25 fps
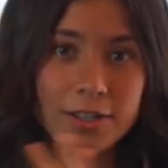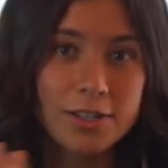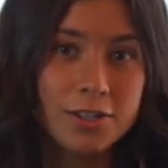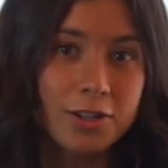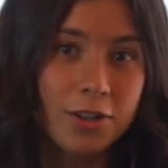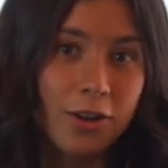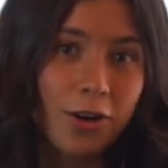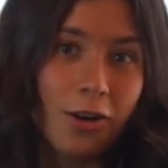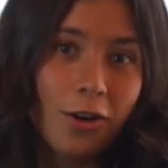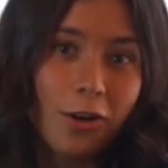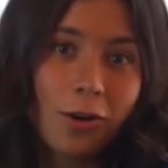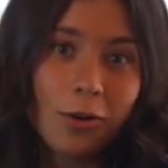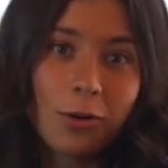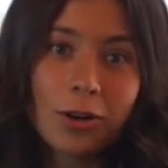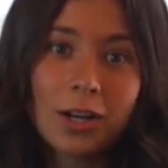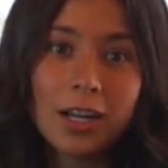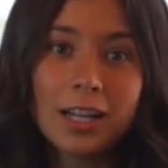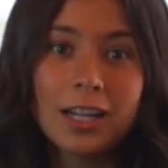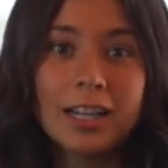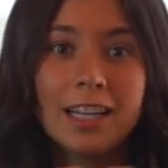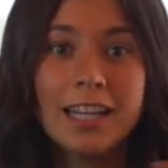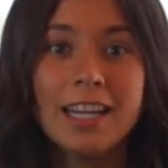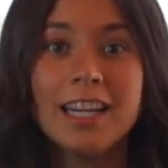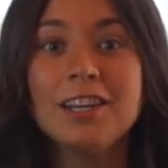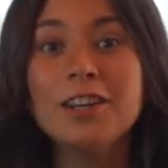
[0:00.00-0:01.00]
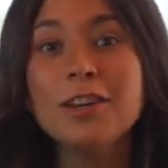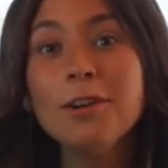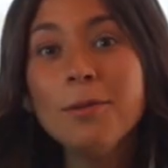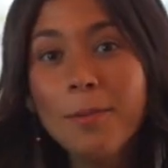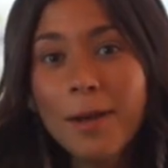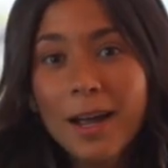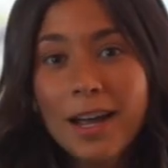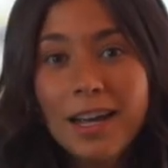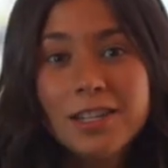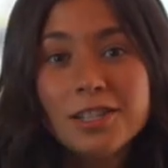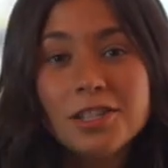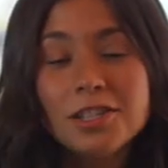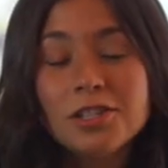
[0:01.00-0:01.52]
So clean your
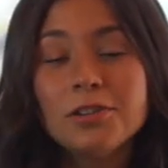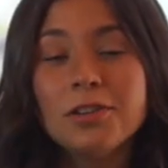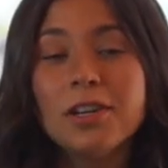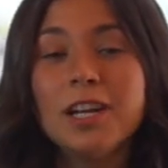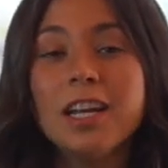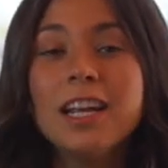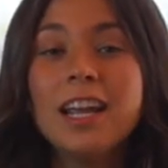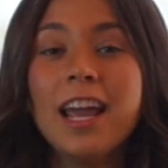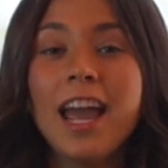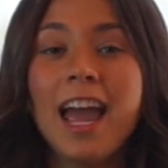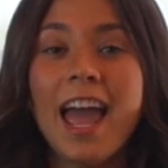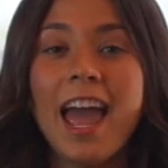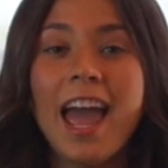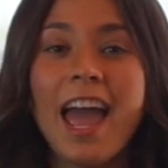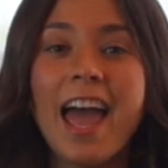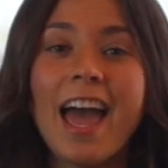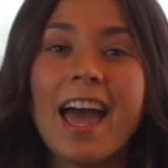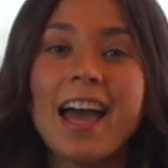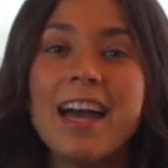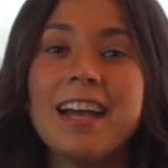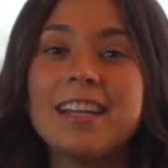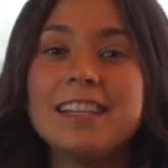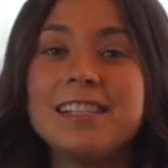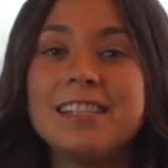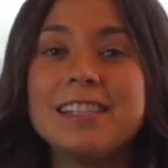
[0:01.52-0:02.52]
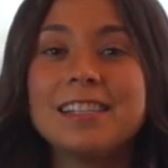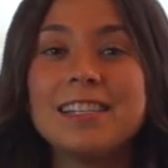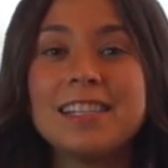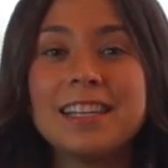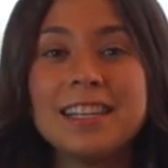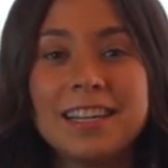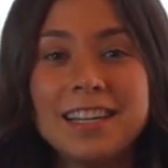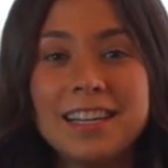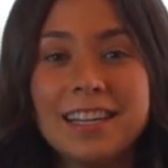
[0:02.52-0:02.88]
pantry and